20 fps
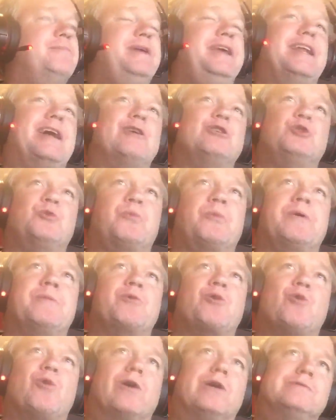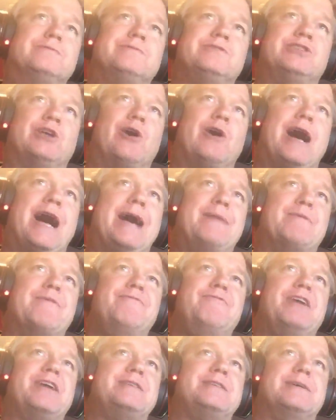to be in our Supreme Court. So I'm a
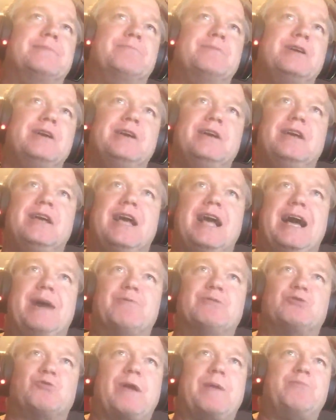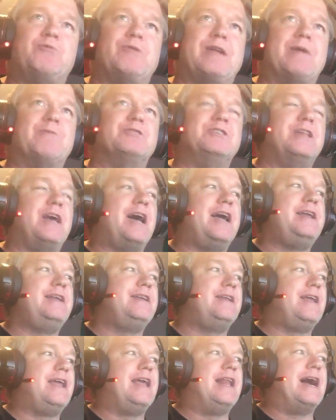victim. I was raped when I was 9,
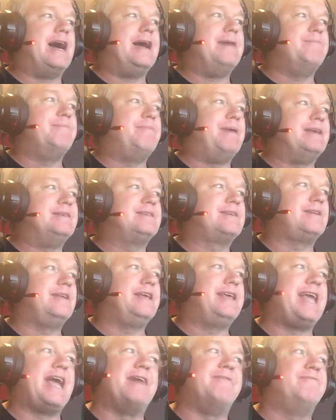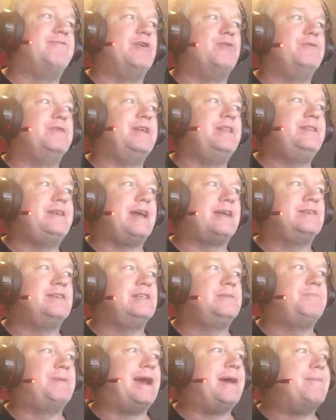and I basically can't vote in
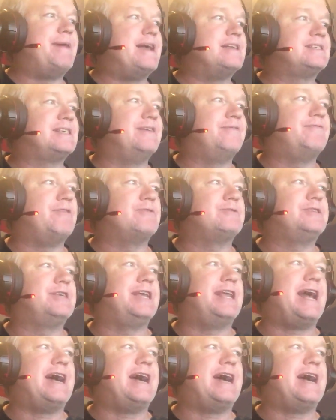Texas, but I'm asking folks to